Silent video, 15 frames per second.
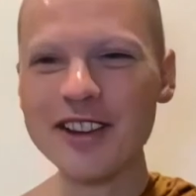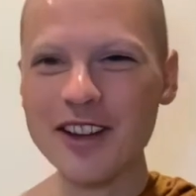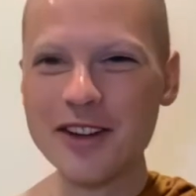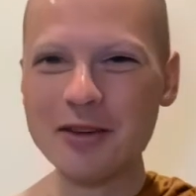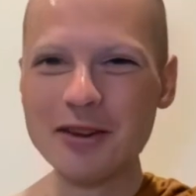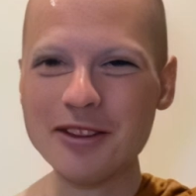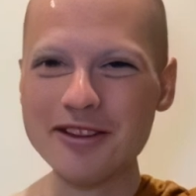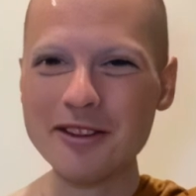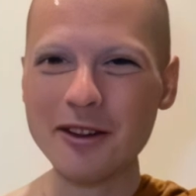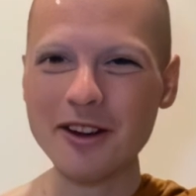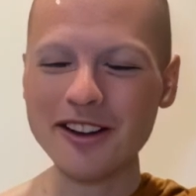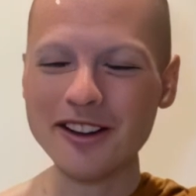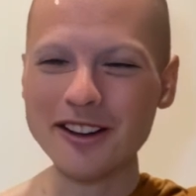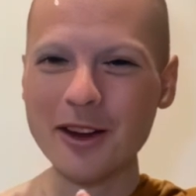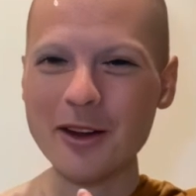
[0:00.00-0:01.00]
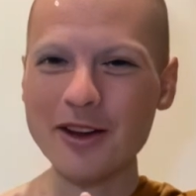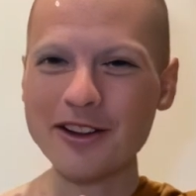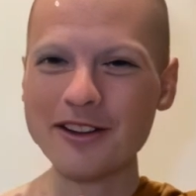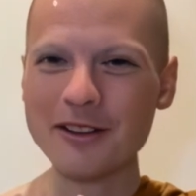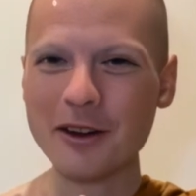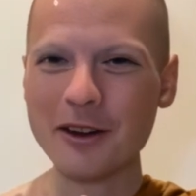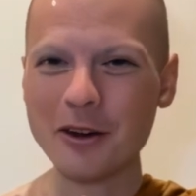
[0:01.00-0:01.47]
another one for us
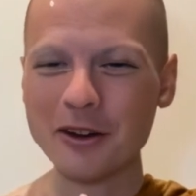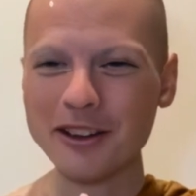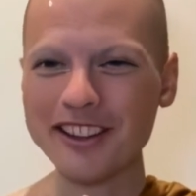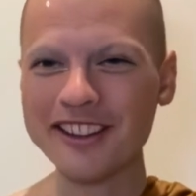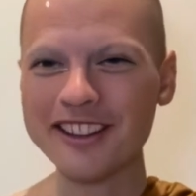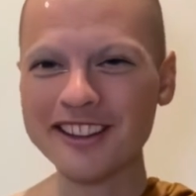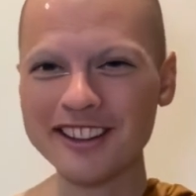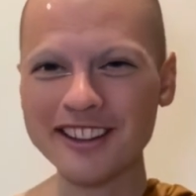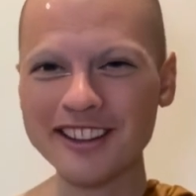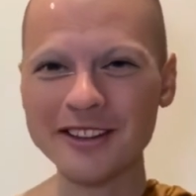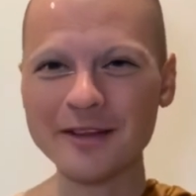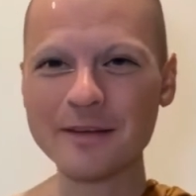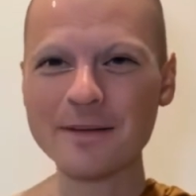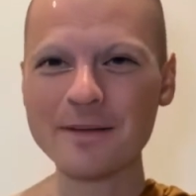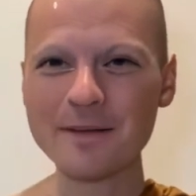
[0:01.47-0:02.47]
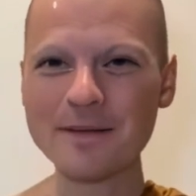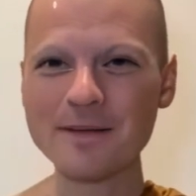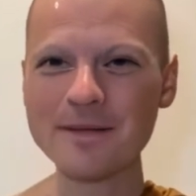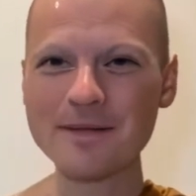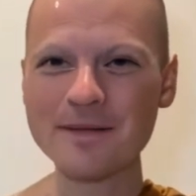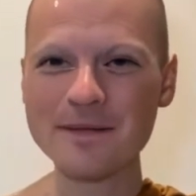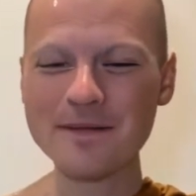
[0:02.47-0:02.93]
going forward? Mm-hmm.